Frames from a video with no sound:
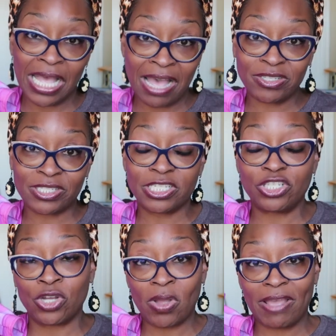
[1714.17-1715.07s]
Obviously,
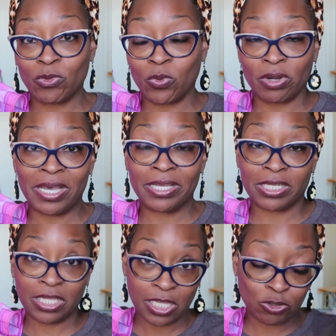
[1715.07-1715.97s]
you don't have to worry about
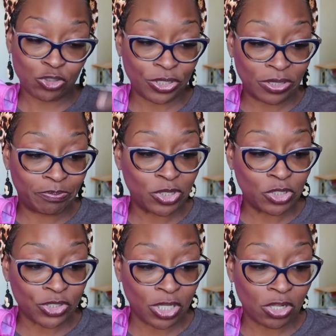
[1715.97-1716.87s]
any closure. It
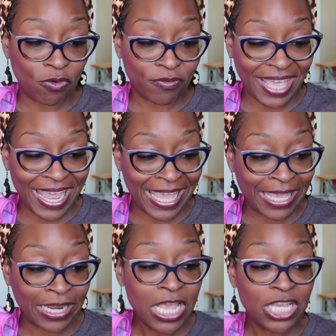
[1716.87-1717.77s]
pulls on over the
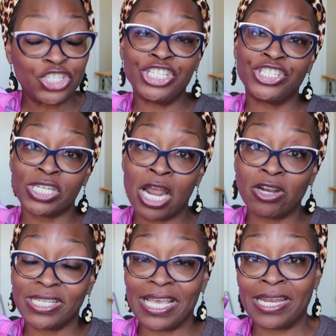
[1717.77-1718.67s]
head. She
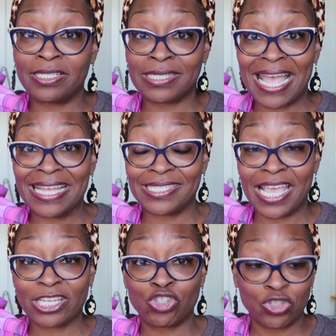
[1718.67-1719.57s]
starts at a size
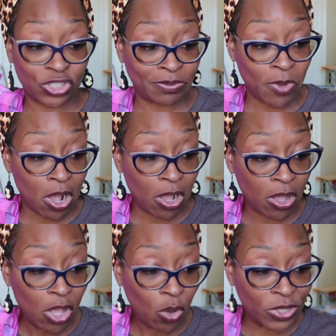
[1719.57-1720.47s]
extra
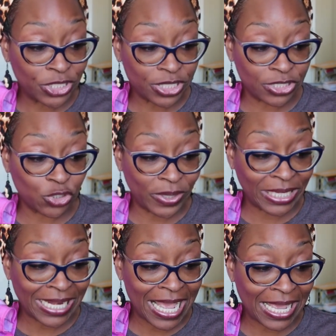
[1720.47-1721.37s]
small, which is
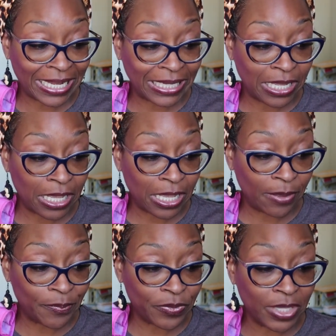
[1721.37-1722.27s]

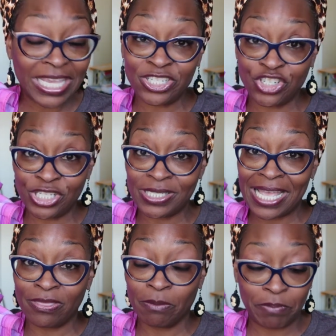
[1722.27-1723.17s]
29 inches
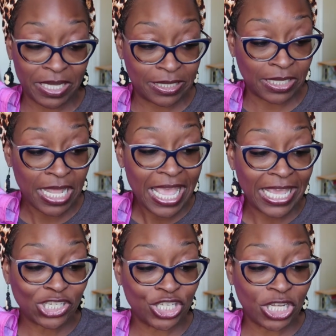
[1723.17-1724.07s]
at the bust.
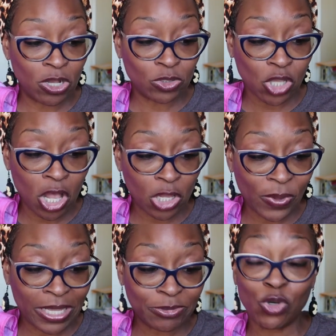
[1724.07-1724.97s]
And she goes all the
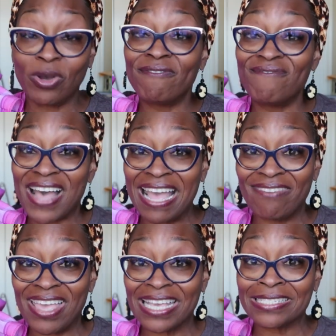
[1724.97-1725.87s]
way up to a
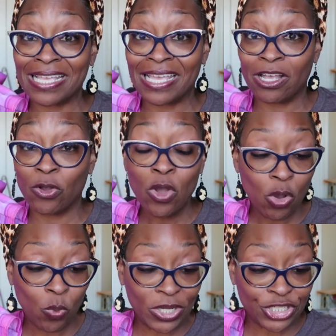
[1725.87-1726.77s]
5XL,
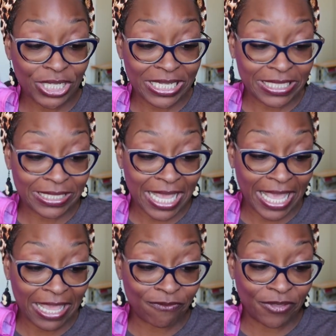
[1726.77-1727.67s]
which is
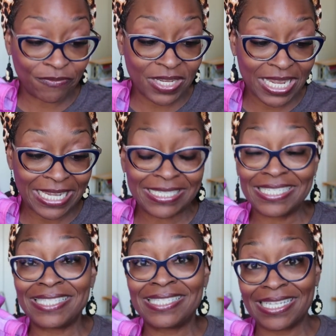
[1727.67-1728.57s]
a 58 to
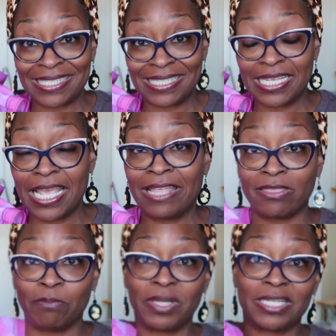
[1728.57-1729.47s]
60
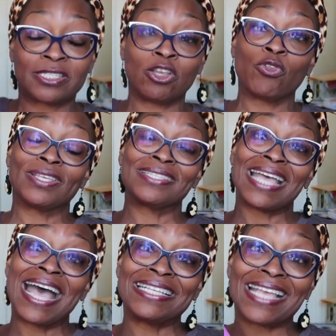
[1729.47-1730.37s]
at the bust. So the
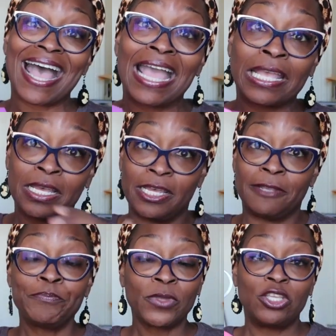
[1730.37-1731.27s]
size I
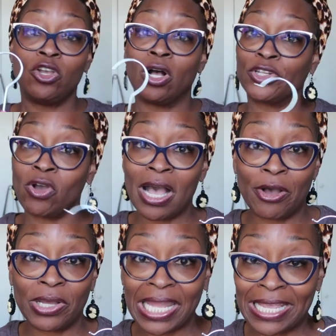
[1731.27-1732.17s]
cut, you all know
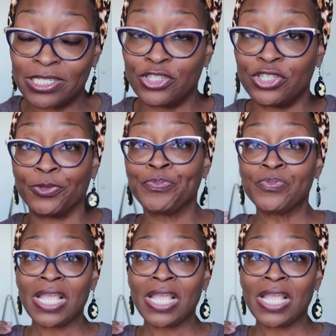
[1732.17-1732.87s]
how I like to do.